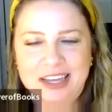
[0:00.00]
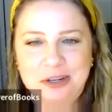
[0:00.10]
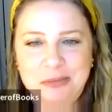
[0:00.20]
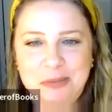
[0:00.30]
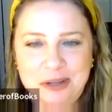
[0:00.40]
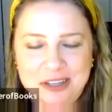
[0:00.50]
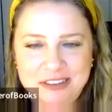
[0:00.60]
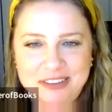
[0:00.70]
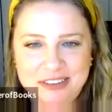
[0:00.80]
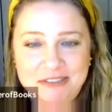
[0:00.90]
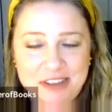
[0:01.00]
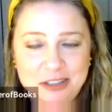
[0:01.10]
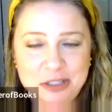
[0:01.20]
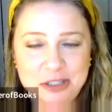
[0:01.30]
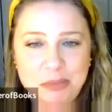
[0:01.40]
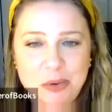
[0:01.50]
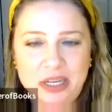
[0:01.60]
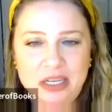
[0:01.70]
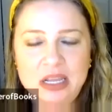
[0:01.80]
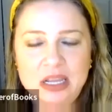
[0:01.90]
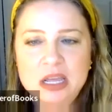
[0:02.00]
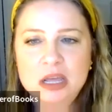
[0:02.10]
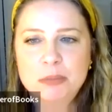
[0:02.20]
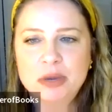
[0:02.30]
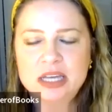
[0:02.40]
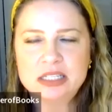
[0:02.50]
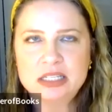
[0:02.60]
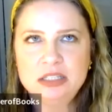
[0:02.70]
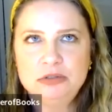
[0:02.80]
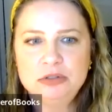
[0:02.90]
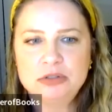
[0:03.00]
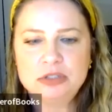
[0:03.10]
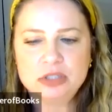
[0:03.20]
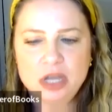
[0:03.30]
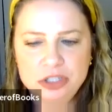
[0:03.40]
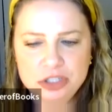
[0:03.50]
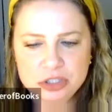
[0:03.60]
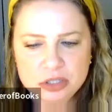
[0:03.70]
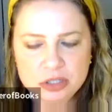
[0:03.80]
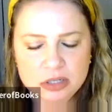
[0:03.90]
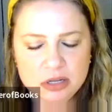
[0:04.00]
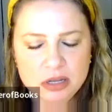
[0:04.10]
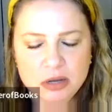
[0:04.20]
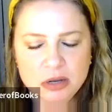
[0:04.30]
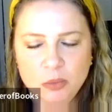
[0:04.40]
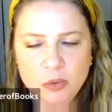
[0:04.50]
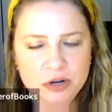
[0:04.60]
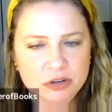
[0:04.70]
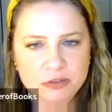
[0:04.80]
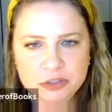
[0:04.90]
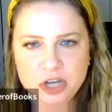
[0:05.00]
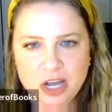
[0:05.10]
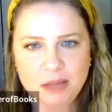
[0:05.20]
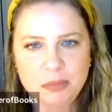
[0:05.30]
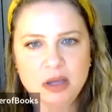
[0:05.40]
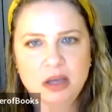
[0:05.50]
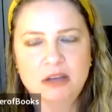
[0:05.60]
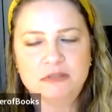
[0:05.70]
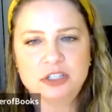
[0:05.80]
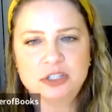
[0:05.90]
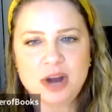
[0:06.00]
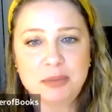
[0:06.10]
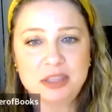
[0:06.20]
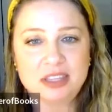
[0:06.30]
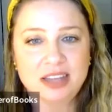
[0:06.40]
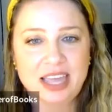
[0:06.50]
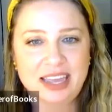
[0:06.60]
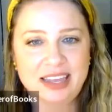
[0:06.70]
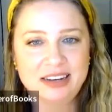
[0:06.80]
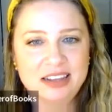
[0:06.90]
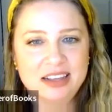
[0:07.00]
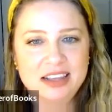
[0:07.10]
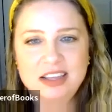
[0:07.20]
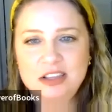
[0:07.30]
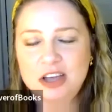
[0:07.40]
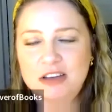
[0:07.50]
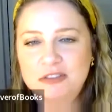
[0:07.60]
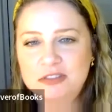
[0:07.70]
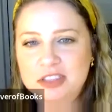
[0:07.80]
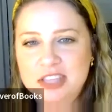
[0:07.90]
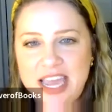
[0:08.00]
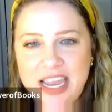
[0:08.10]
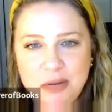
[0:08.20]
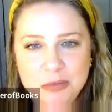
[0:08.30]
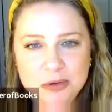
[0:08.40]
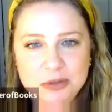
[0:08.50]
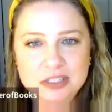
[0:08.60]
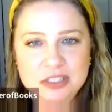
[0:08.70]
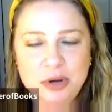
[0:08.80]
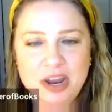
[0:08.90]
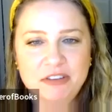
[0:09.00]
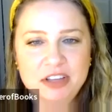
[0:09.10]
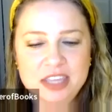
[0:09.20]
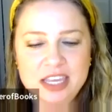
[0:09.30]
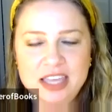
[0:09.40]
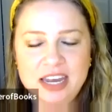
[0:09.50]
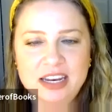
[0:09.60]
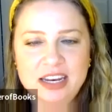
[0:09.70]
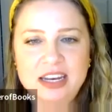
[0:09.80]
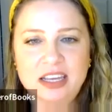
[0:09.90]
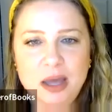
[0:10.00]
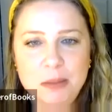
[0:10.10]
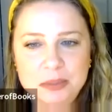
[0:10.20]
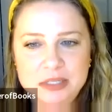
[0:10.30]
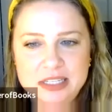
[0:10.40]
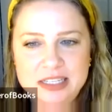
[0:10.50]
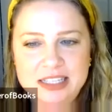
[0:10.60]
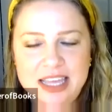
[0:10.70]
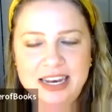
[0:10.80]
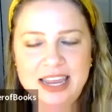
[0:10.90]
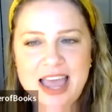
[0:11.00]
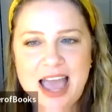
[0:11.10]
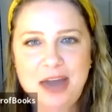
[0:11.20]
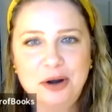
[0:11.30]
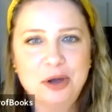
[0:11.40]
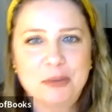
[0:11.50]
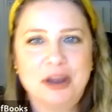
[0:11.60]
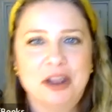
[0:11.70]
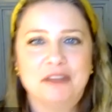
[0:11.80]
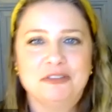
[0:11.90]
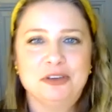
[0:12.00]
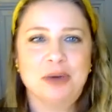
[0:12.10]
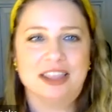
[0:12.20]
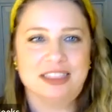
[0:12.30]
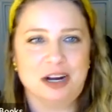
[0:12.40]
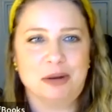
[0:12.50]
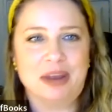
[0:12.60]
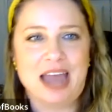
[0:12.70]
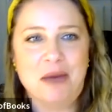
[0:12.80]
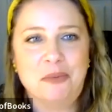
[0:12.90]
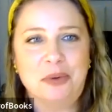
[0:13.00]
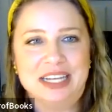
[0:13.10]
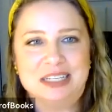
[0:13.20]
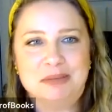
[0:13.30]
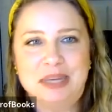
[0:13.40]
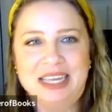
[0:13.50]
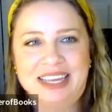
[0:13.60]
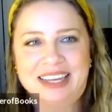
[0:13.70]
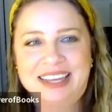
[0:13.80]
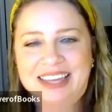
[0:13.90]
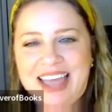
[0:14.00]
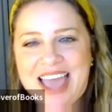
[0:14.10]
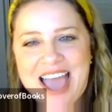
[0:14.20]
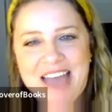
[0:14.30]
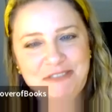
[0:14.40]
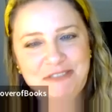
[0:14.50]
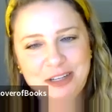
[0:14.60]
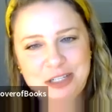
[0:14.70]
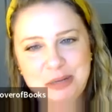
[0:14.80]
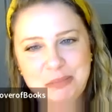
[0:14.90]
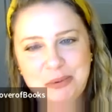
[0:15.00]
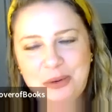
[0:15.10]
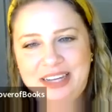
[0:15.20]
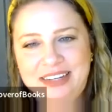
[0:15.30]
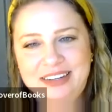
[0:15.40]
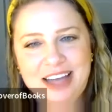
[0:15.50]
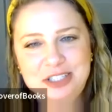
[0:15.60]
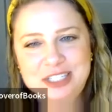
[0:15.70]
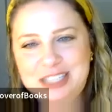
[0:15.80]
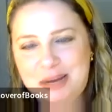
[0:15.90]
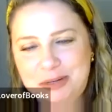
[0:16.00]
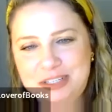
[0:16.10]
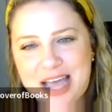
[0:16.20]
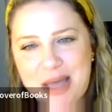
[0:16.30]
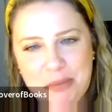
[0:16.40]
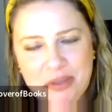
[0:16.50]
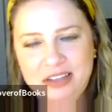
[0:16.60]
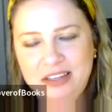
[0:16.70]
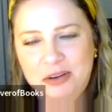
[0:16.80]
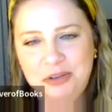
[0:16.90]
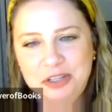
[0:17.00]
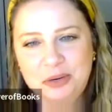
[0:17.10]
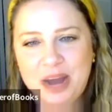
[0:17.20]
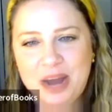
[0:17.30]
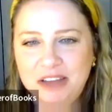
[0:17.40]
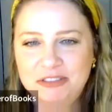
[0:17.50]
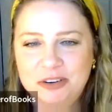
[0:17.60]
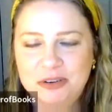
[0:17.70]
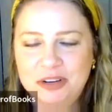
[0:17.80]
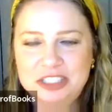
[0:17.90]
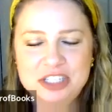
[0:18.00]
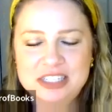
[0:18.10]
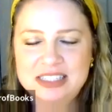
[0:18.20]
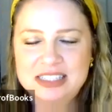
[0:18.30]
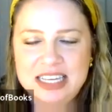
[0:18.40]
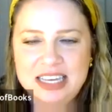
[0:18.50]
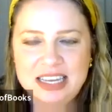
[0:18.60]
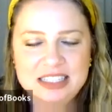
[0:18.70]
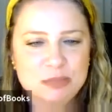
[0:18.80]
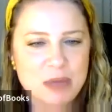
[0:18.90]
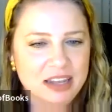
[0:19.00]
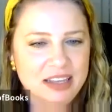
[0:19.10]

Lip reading: your book, Fellowship Point, because you do such a wonderful job of describing the land, of the animals, you know, everything that it encompasses. That I don't know about all of you out there, but I wanted to be at Fellowship Point, not just summertime, but, you know, year round, for just to see it, smell